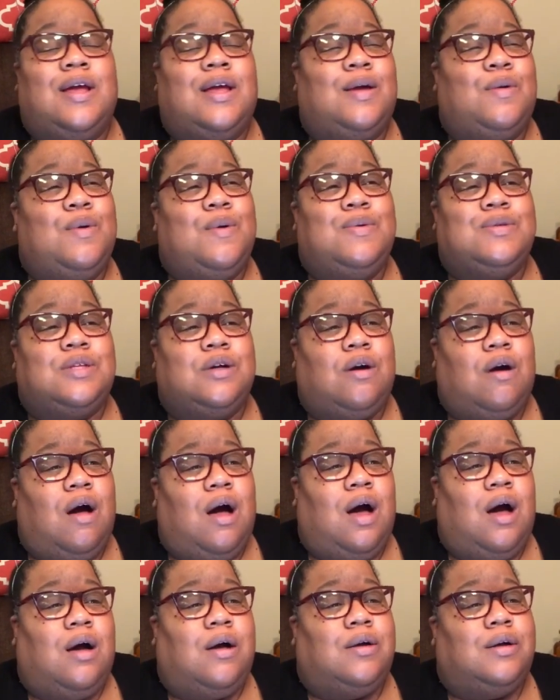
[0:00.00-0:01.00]
What was it
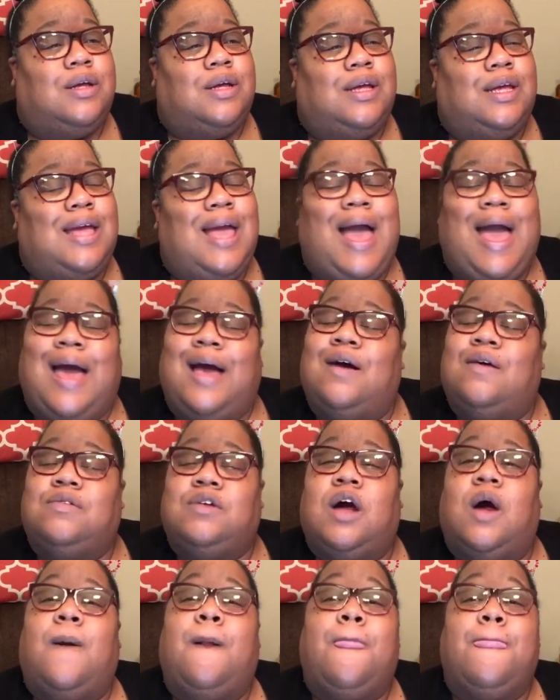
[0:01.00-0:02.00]
called? I don't
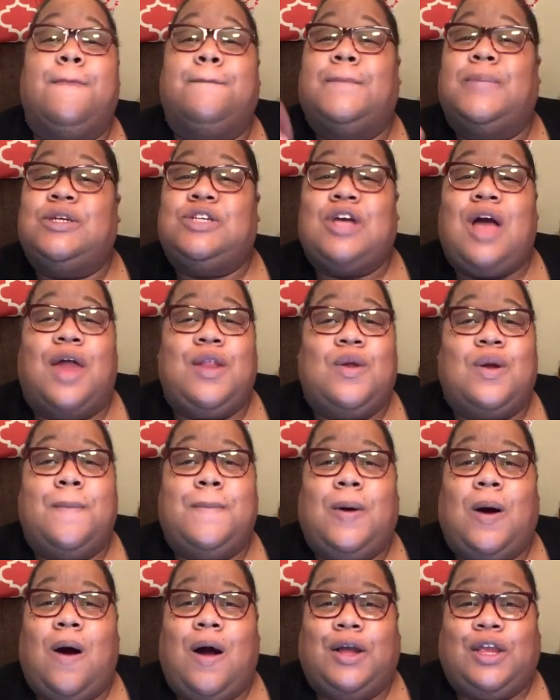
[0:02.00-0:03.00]
know. But y'all know the
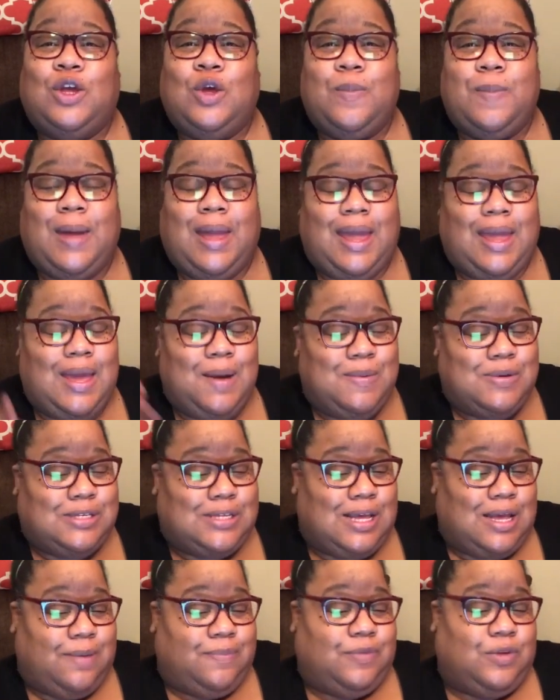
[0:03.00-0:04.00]
ball cute man. It was
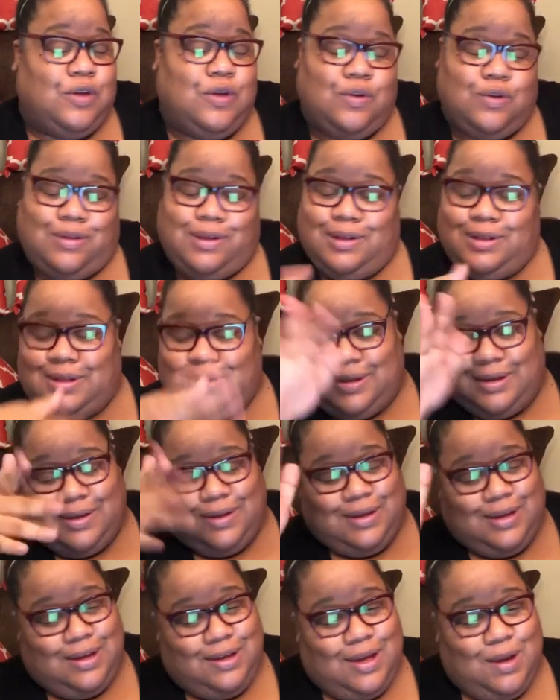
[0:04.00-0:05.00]
him. You
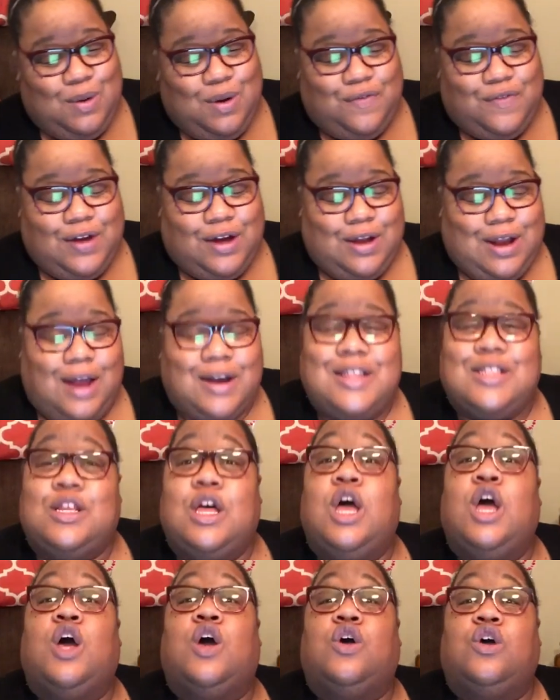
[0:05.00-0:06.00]
you will figure it out. This
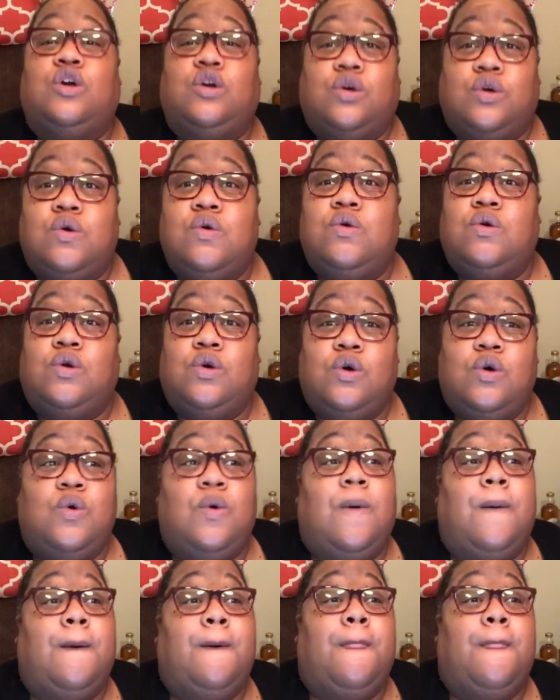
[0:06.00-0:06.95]
Google